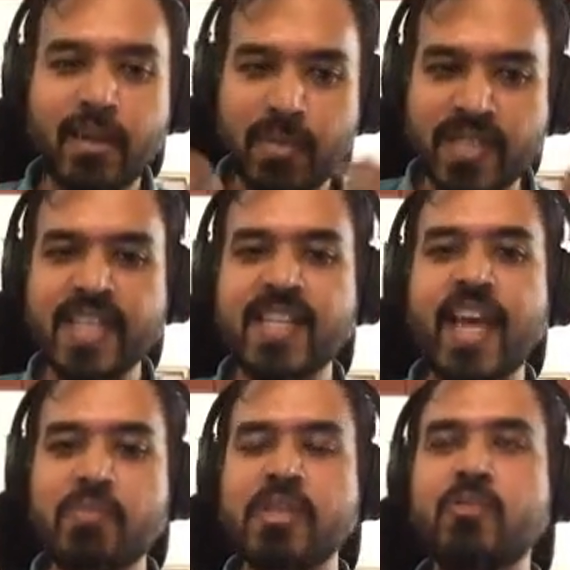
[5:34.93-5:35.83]
And that
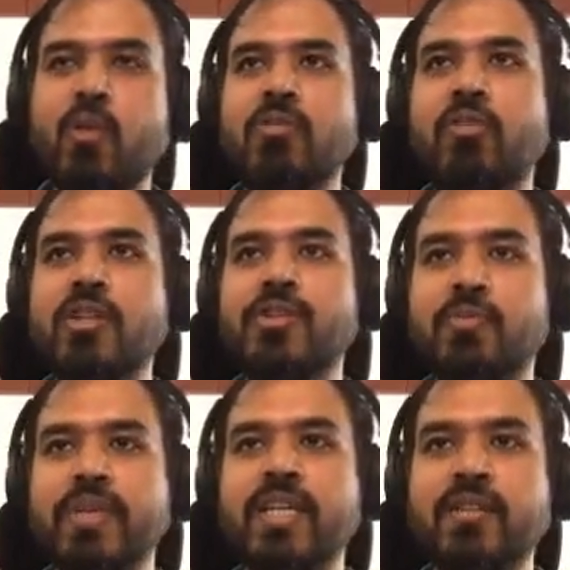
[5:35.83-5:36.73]
precisely captures what
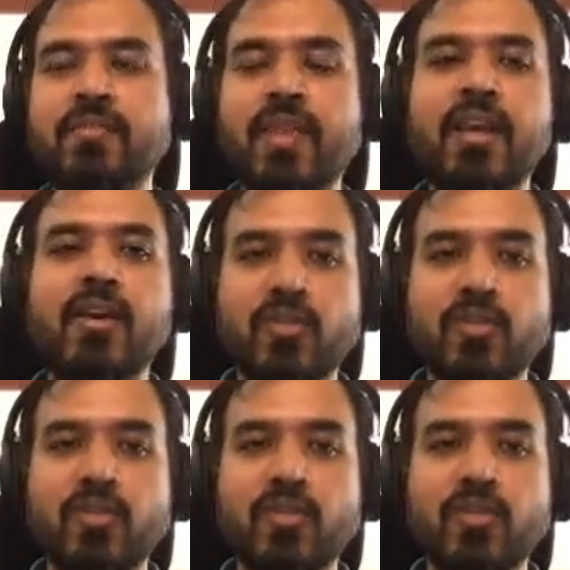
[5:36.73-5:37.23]
false should mean.